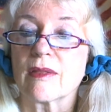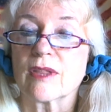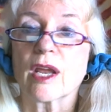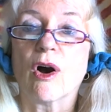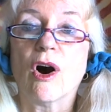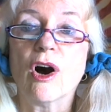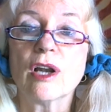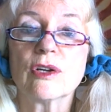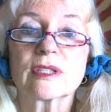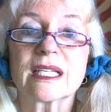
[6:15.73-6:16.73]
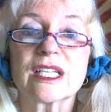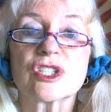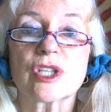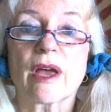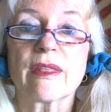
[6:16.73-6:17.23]
They all looked at
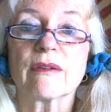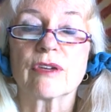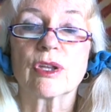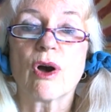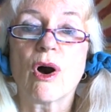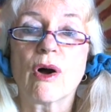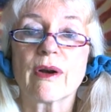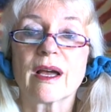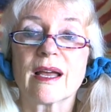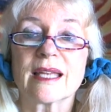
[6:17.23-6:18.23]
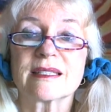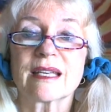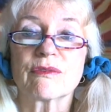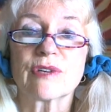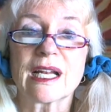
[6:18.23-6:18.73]
each other with horror as
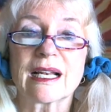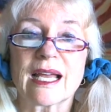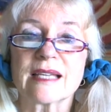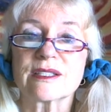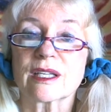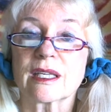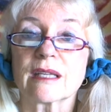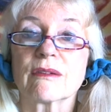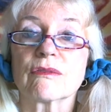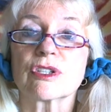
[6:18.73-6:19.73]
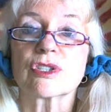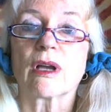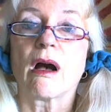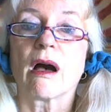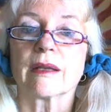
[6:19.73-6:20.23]
they realized the kitten was
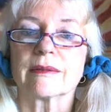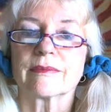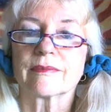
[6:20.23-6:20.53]
gone.